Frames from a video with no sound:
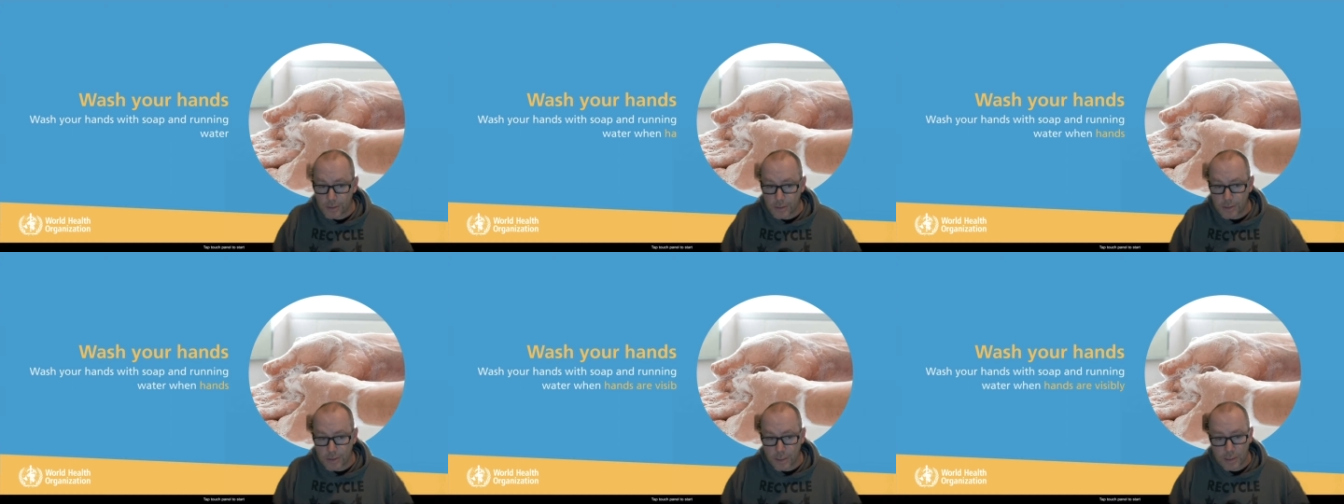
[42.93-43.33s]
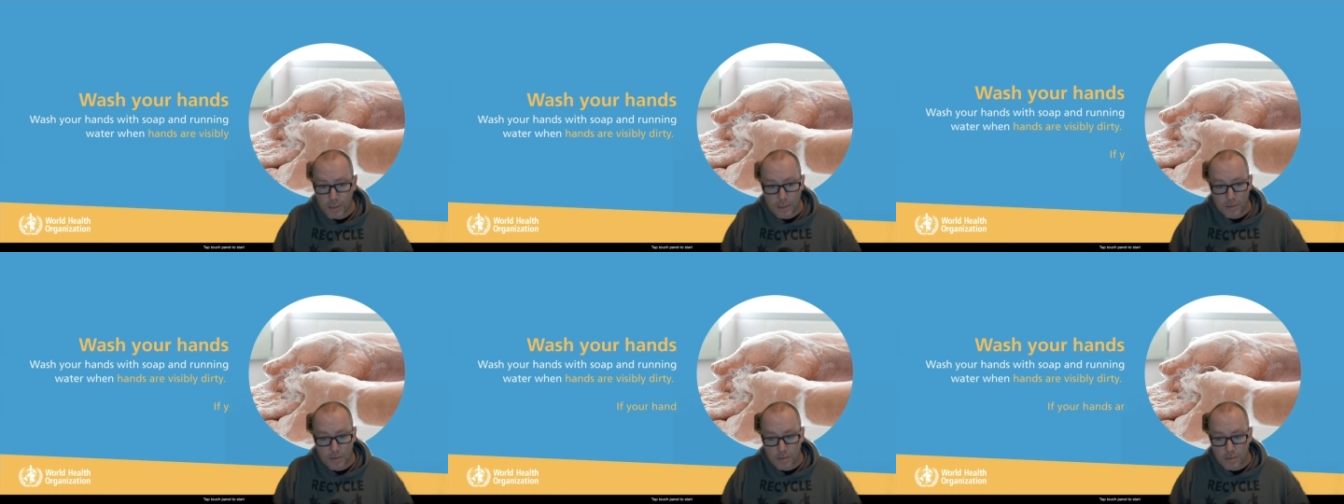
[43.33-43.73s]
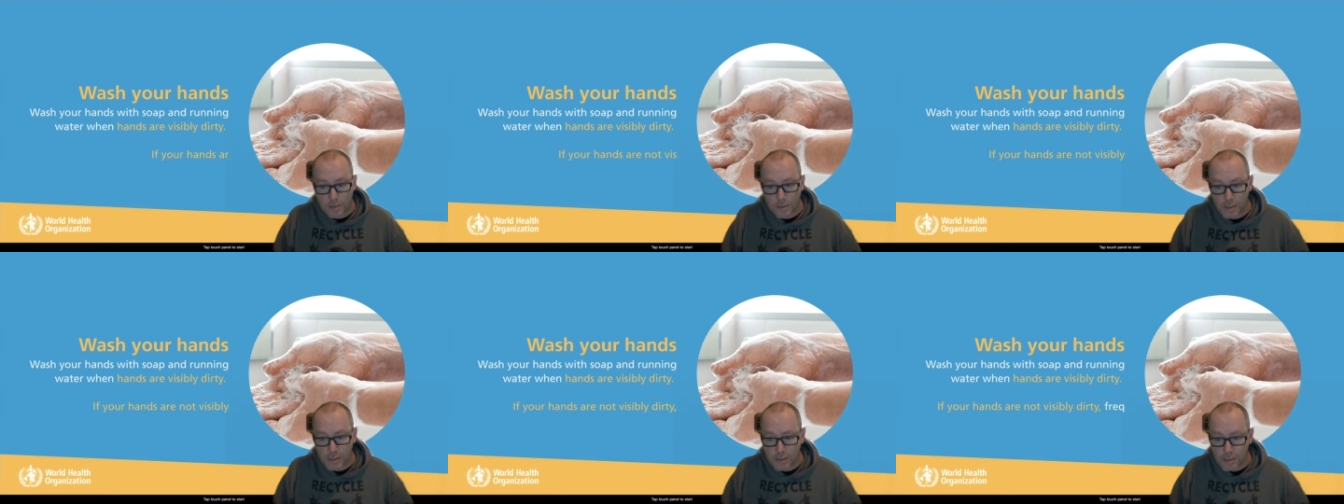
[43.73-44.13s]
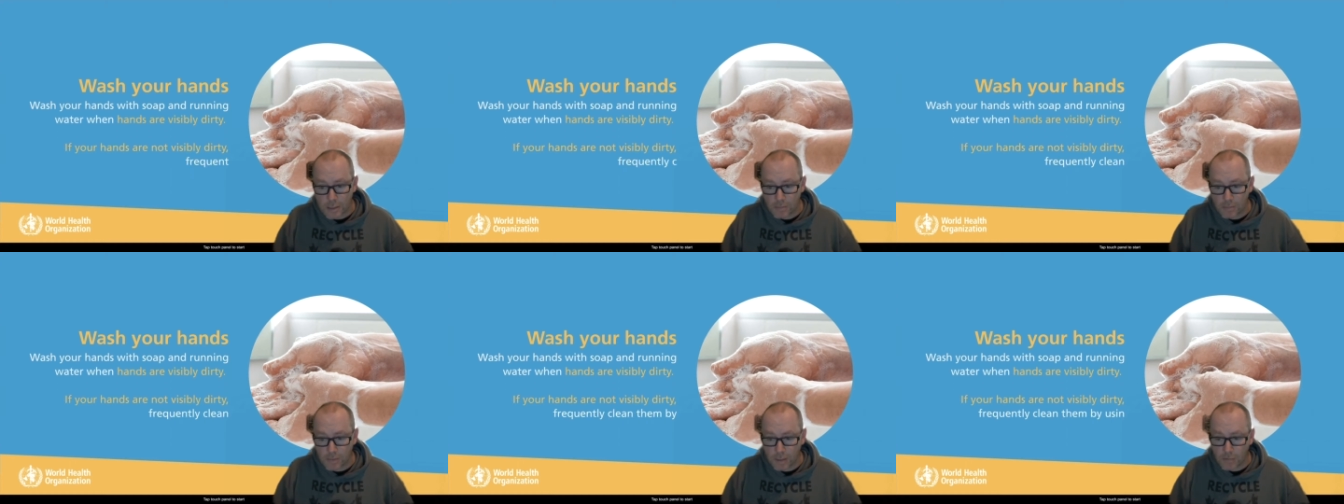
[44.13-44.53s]
So digital signage
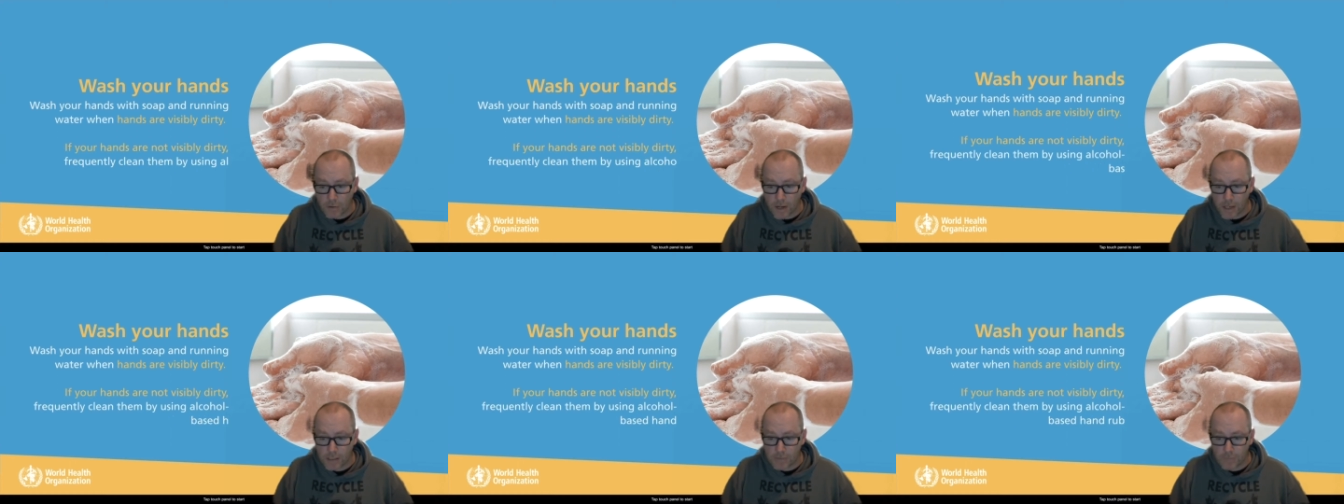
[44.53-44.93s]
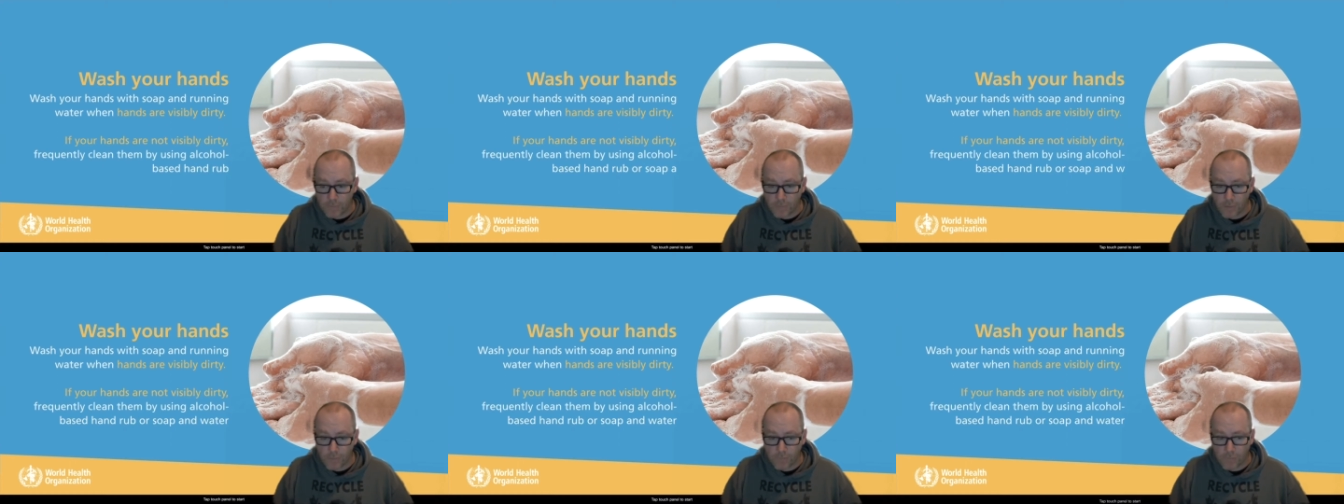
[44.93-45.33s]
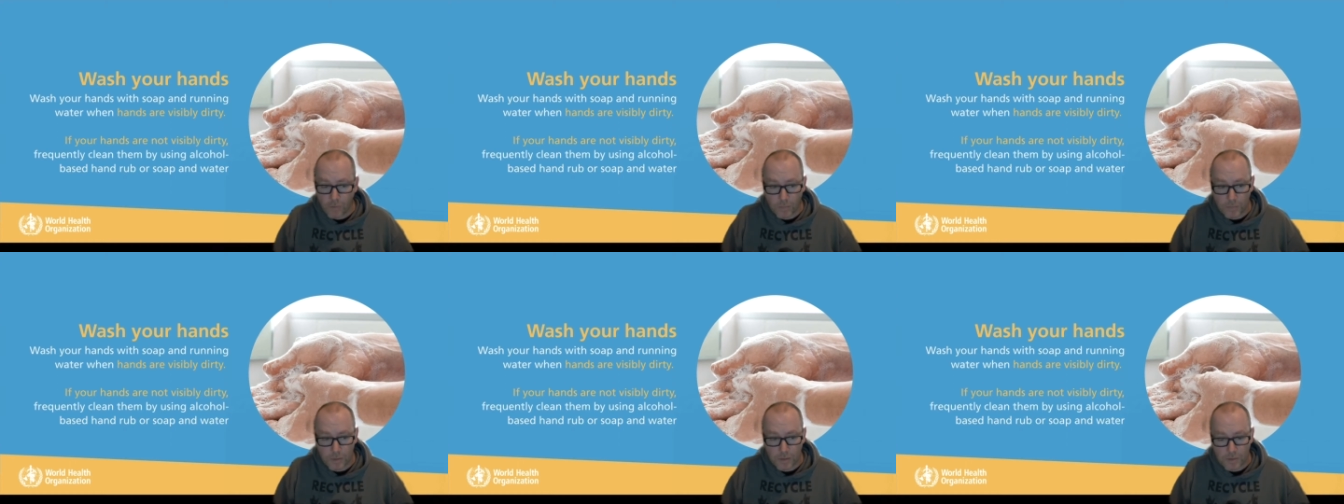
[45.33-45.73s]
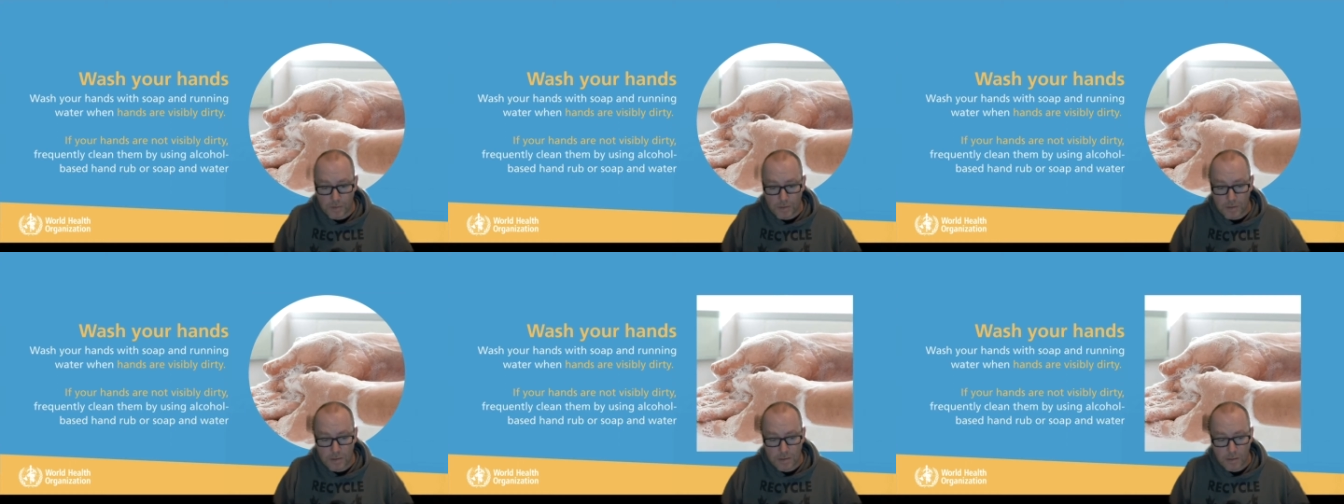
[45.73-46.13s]
can be great for informing
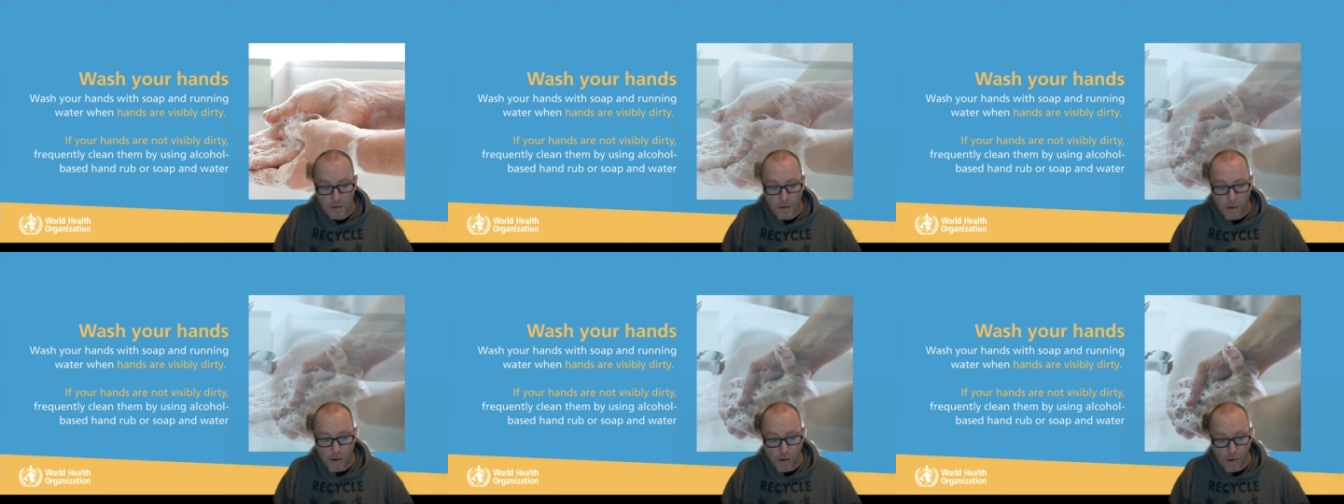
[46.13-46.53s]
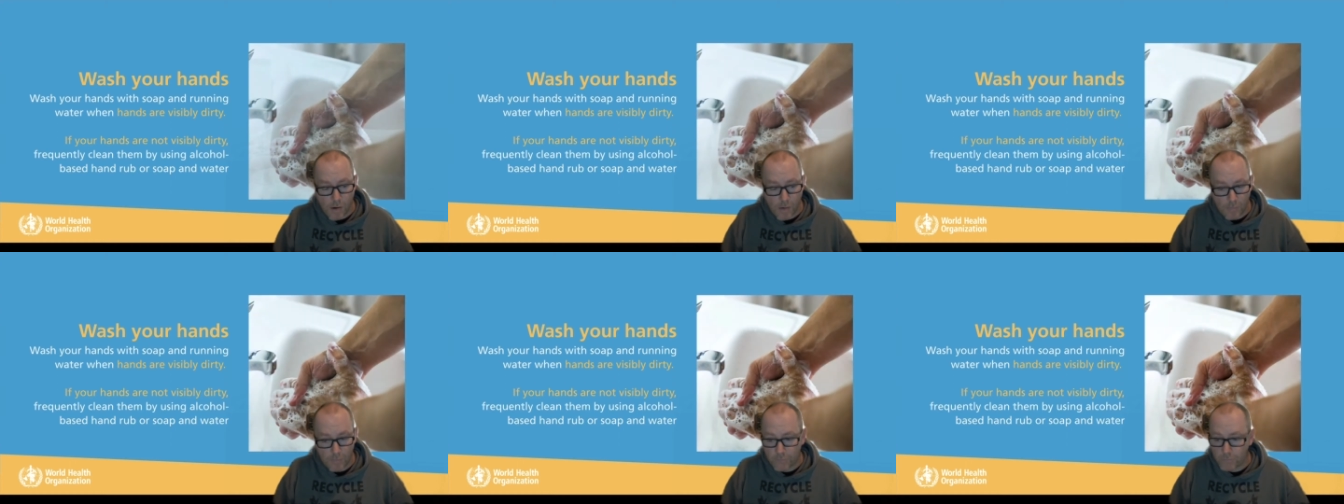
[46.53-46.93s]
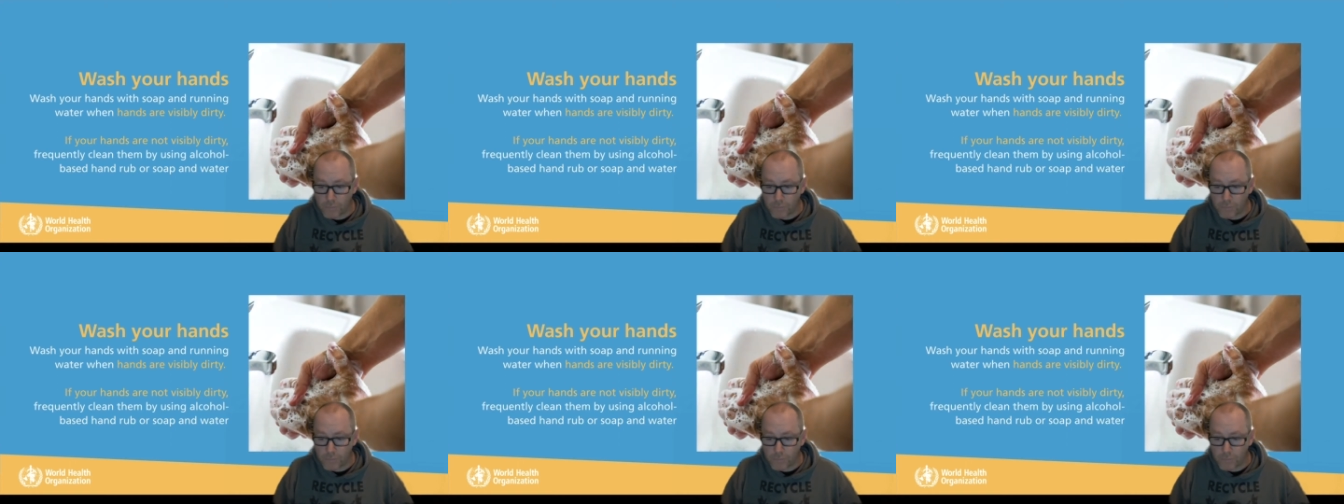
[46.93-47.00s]
users of